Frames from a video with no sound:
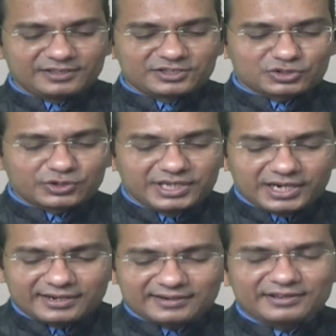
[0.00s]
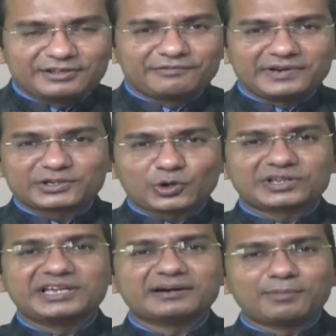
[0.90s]
So here we are
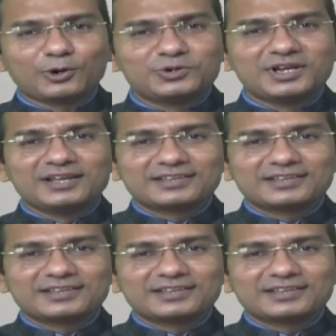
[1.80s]
talking about